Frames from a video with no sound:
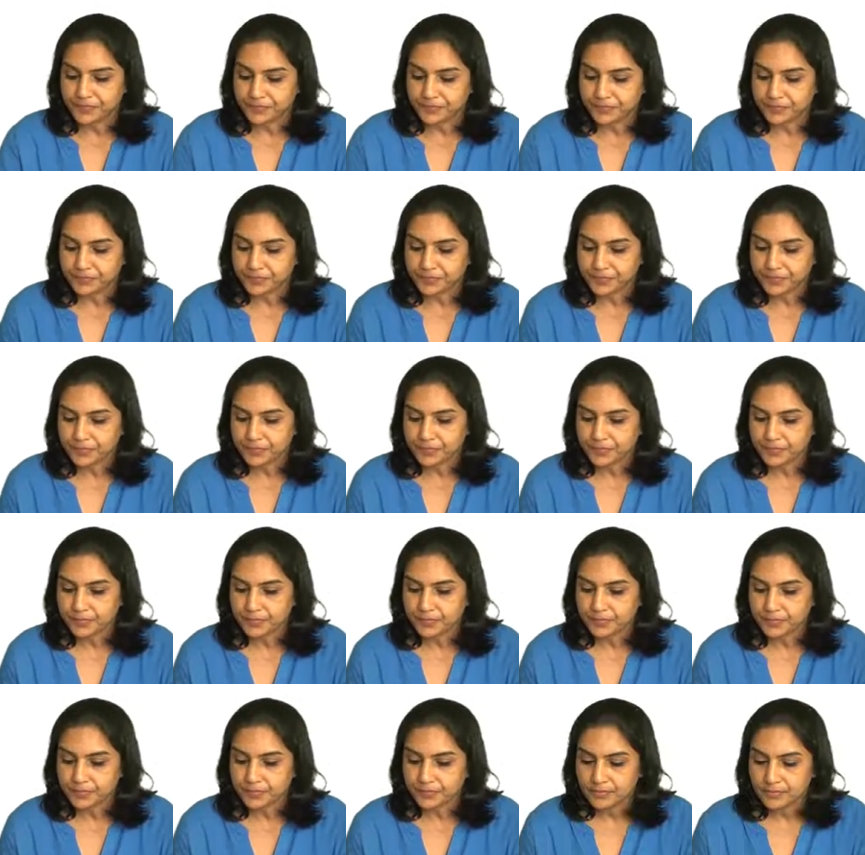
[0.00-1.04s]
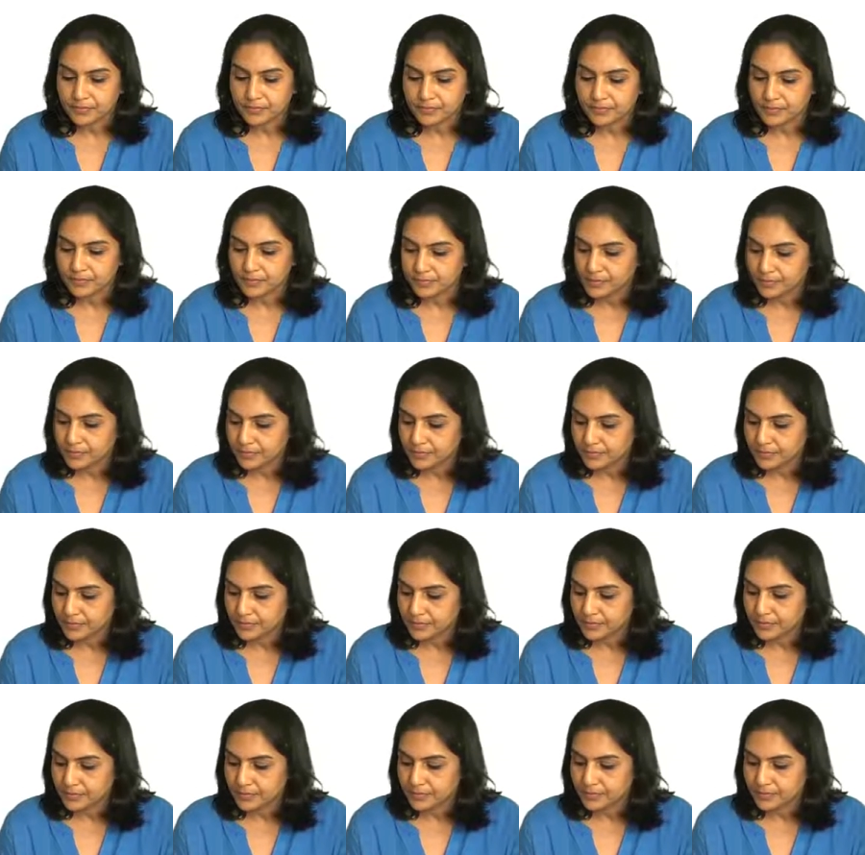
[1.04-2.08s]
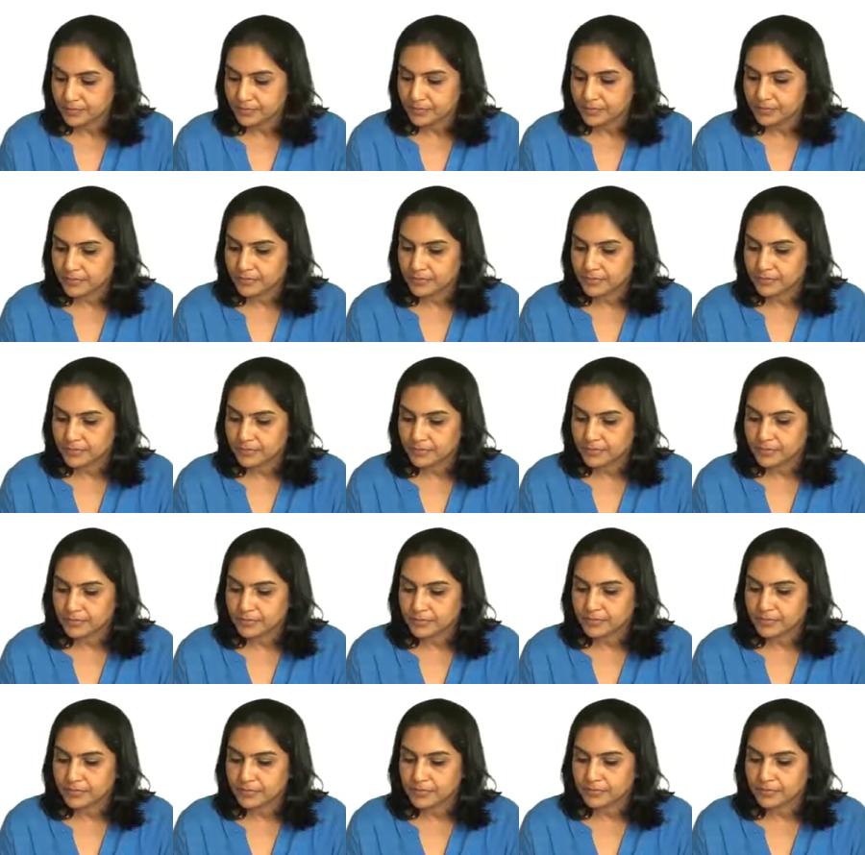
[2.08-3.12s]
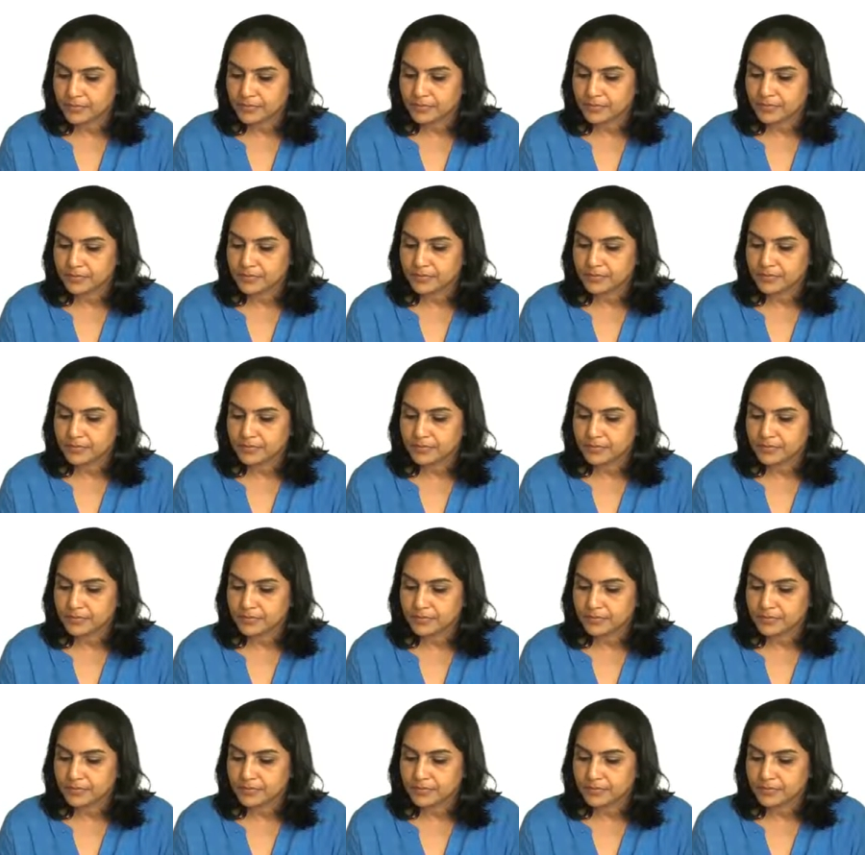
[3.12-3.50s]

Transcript: [no speech]